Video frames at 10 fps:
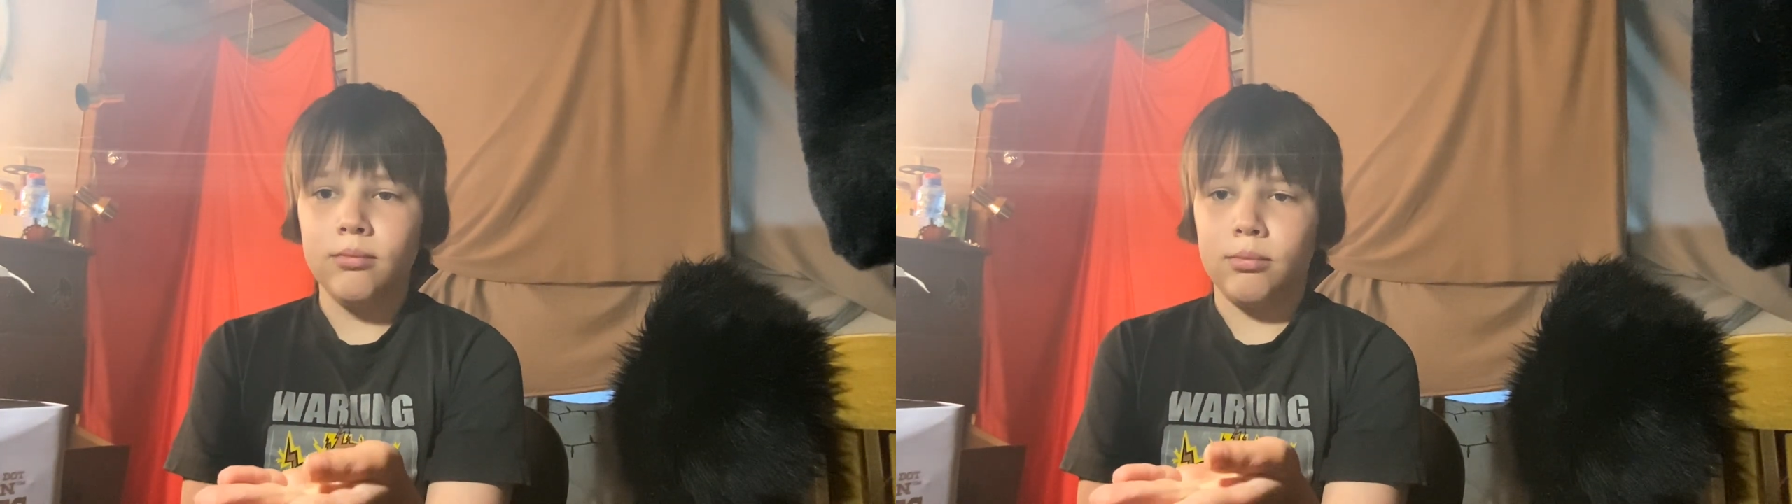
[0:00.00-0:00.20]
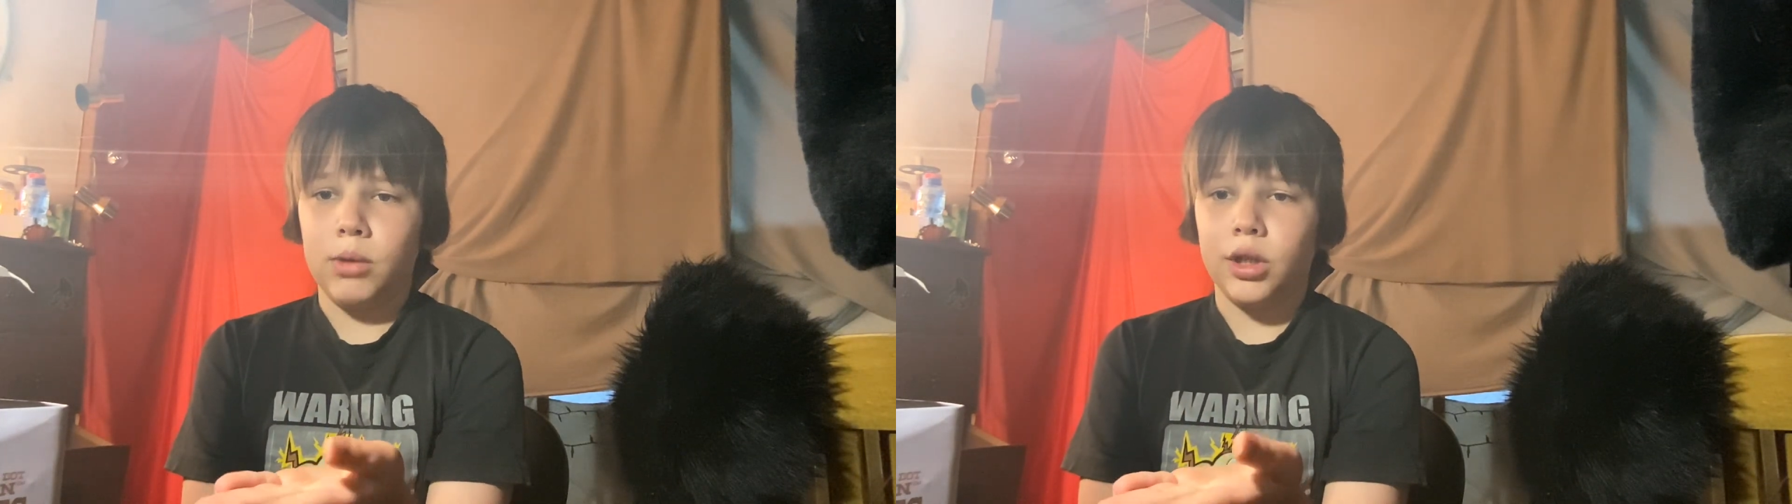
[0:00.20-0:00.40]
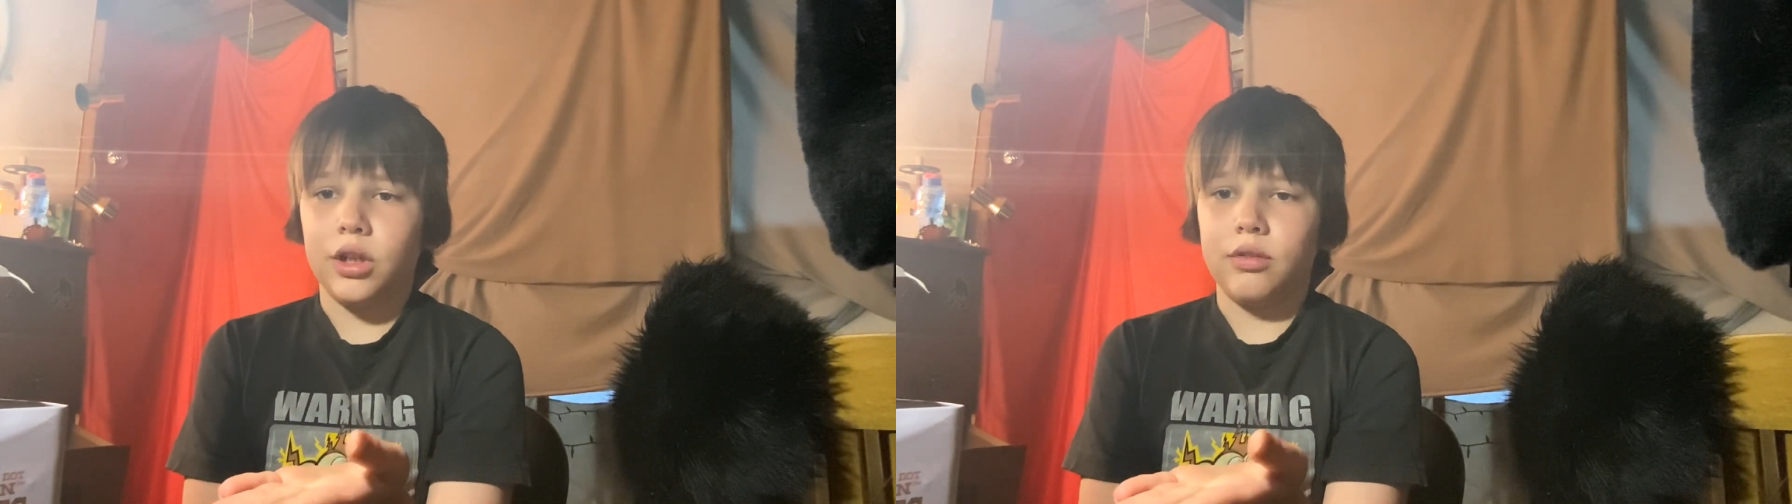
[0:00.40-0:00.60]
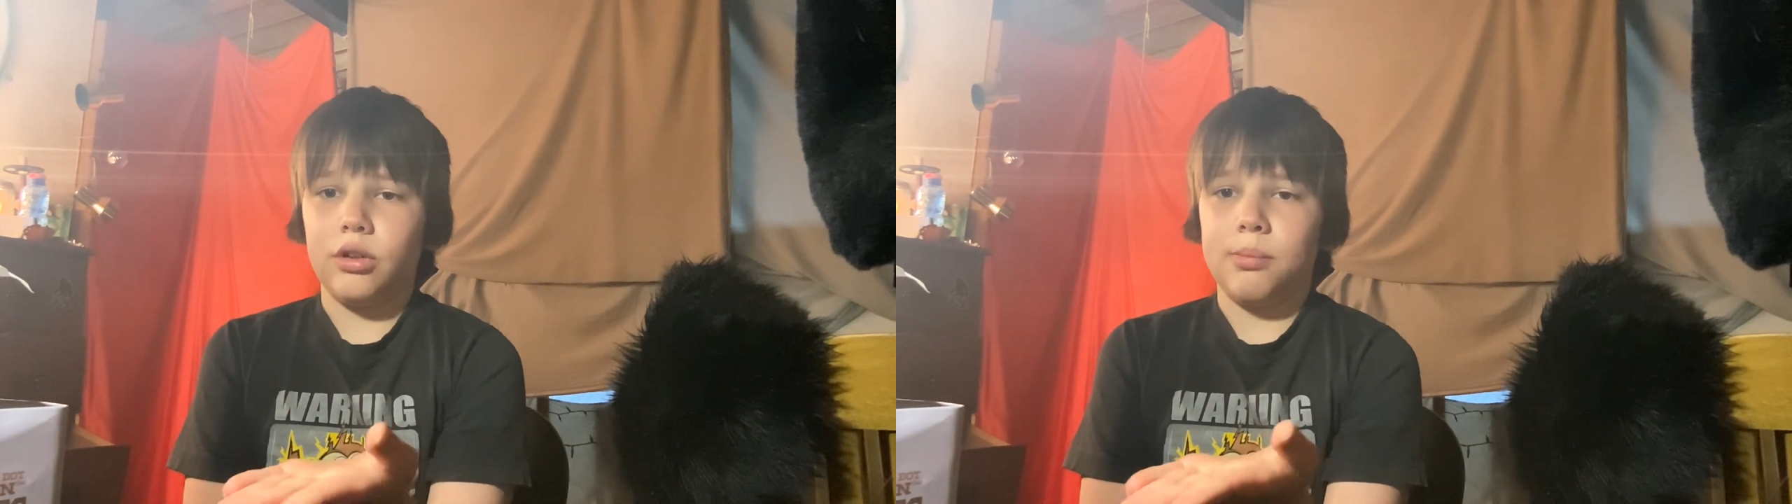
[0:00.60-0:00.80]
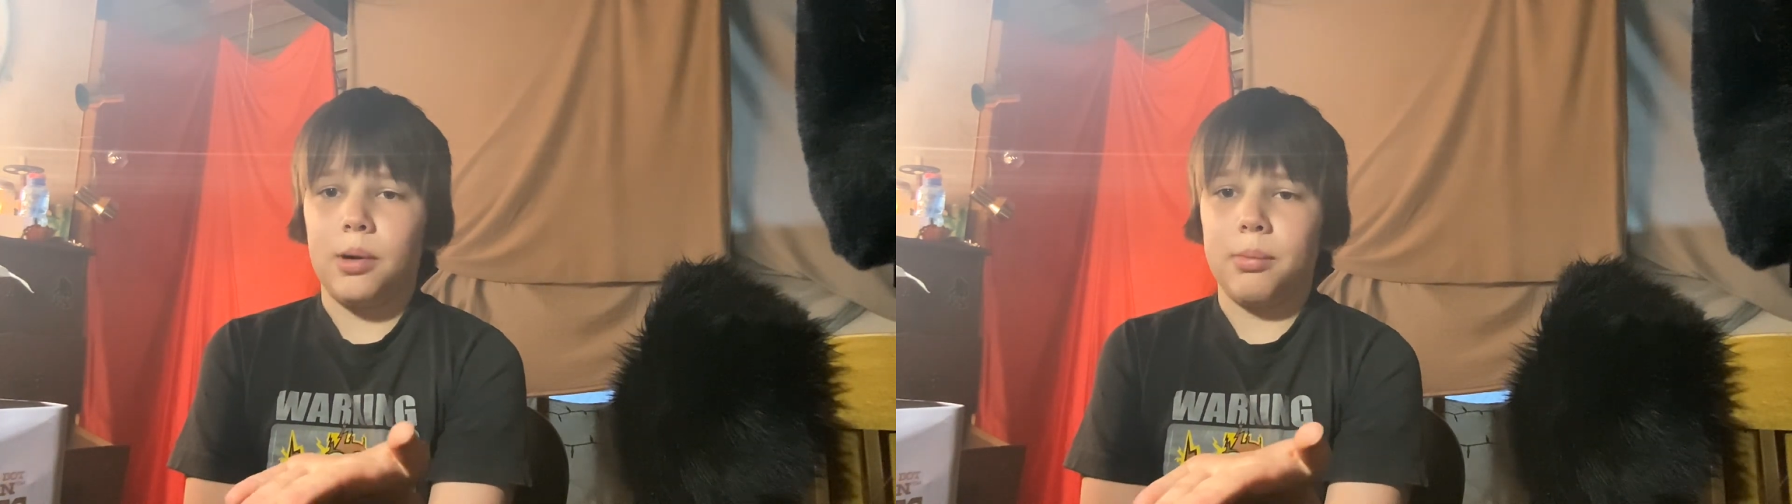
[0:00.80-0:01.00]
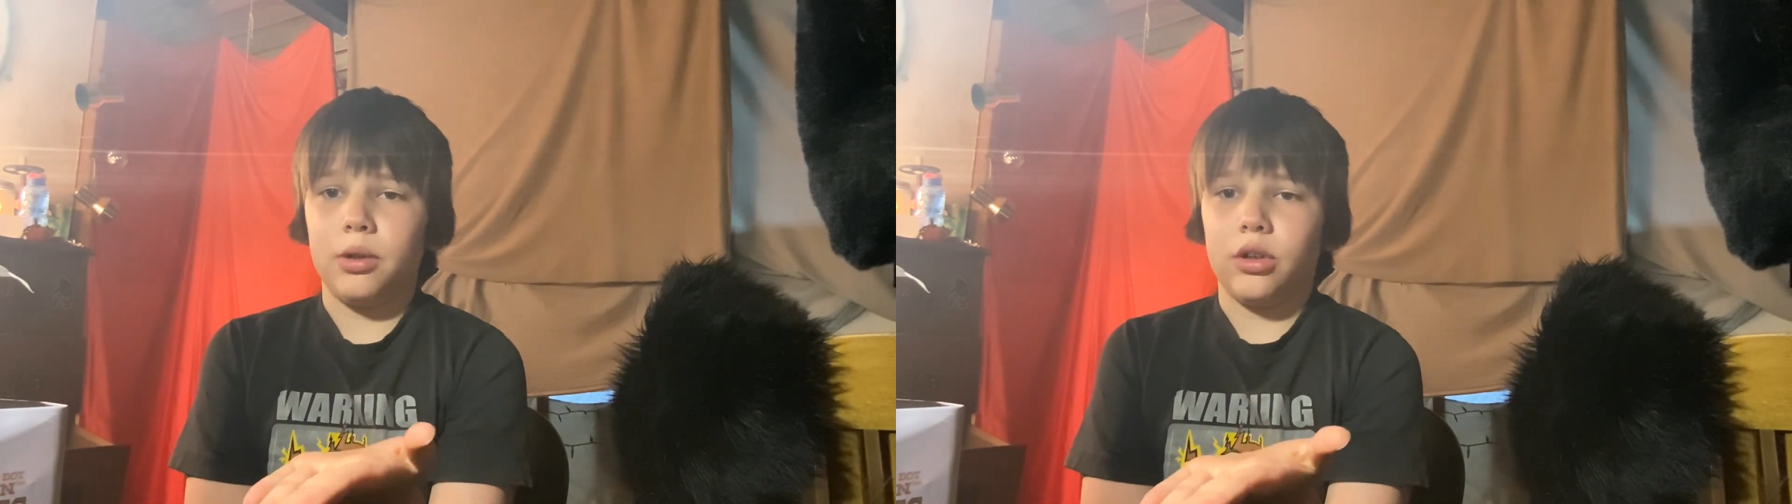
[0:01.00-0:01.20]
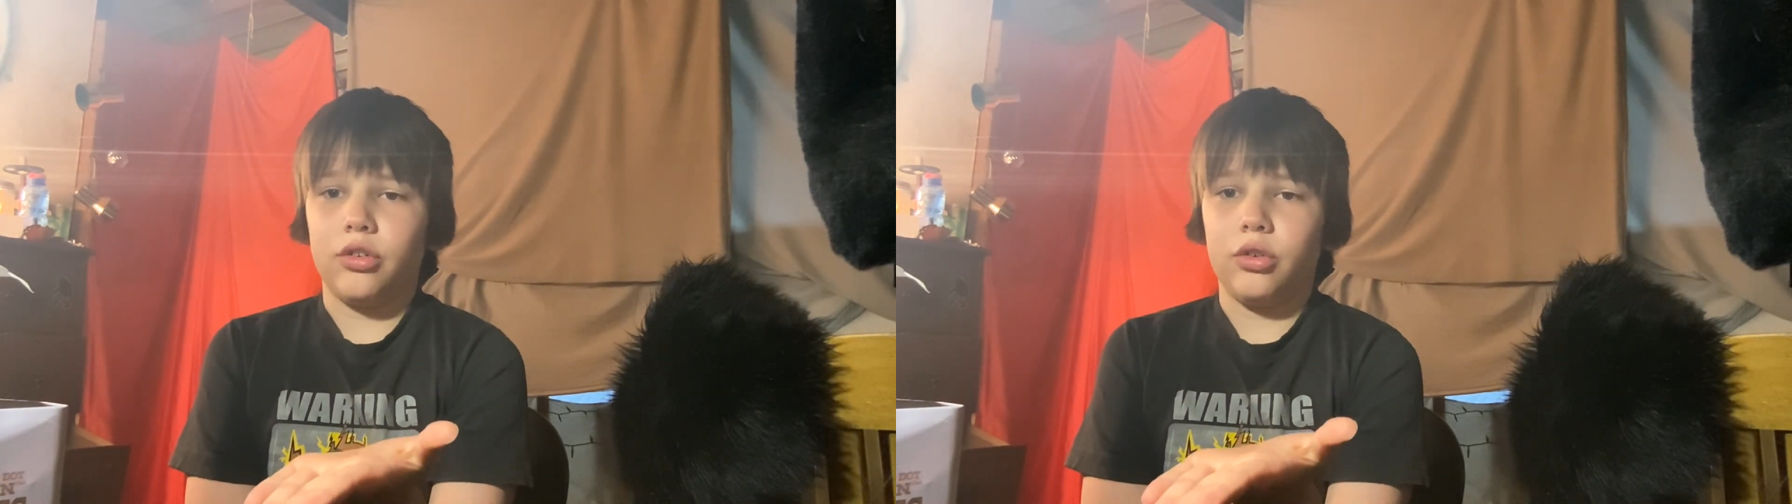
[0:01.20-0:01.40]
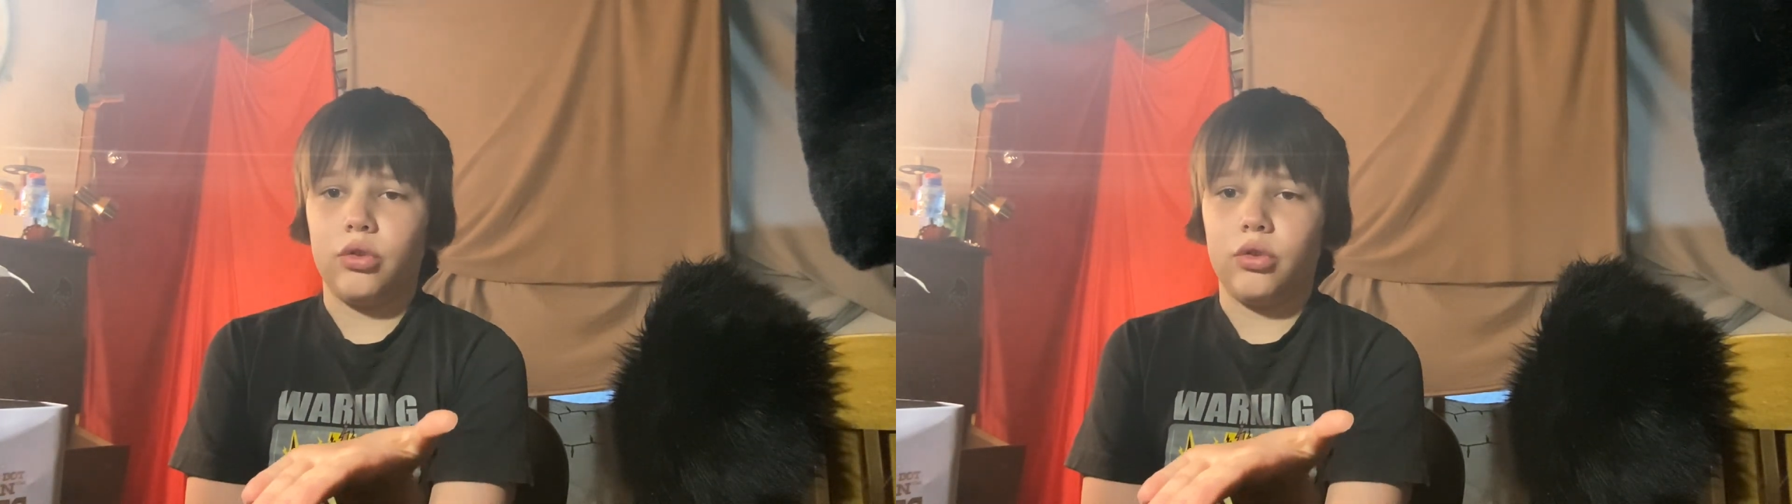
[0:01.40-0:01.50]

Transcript: mine got really popular too,